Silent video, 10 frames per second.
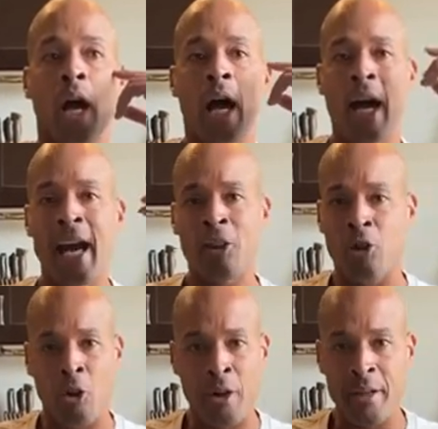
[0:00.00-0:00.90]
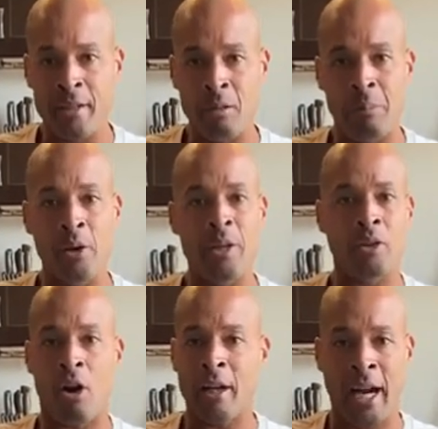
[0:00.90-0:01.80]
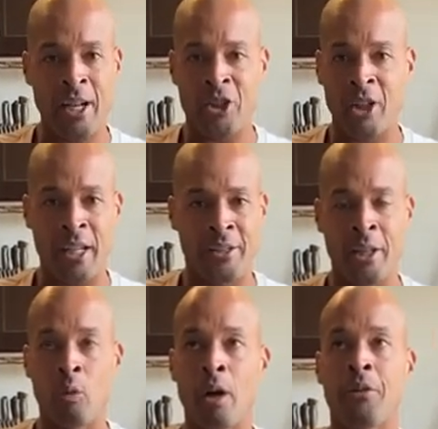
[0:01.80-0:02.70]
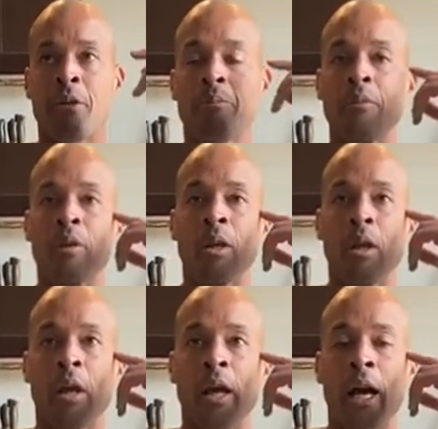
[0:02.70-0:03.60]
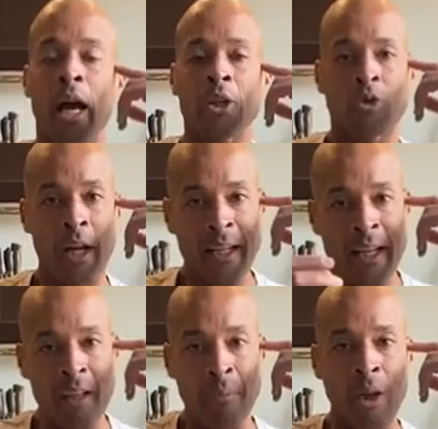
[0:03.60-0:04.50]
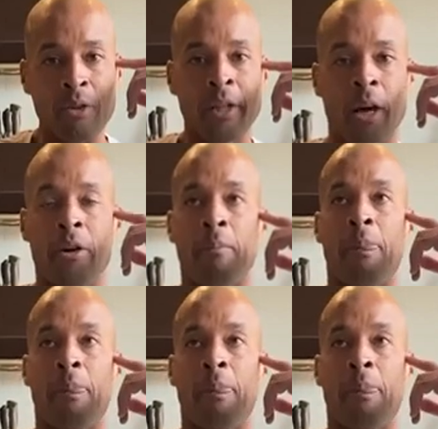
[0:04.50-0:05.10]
I had learning disabilities, all kind of shit I had to deal with. Tried to get in the military.